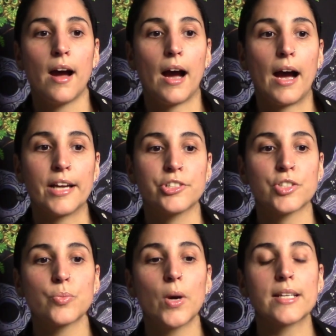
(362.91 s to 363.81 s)
I
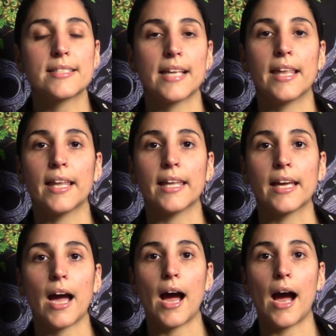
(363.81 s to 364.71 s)
just want to say that
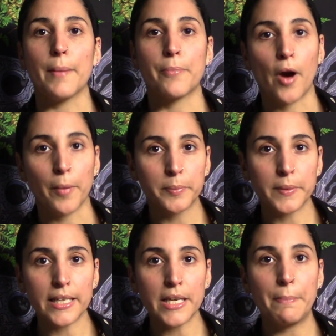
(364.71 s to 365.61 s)
like I'm
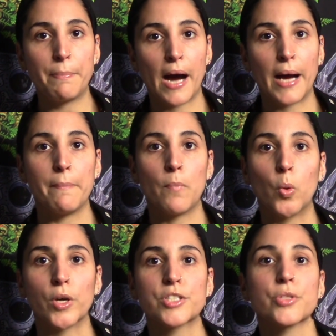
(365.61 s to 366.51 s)
probably gonna buy
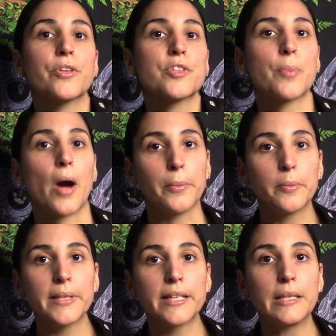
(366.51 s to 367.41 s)
more, so there's
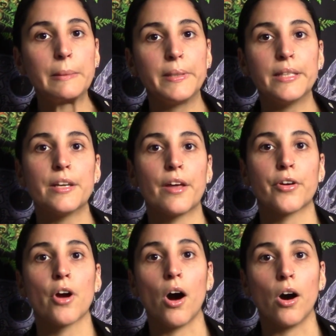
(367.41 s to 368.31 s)
probably gonna be
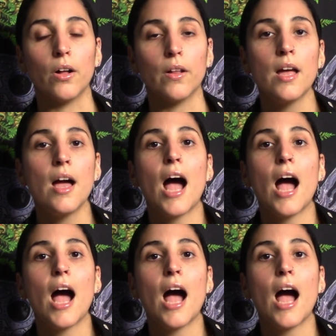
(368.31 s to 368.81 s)
another haul.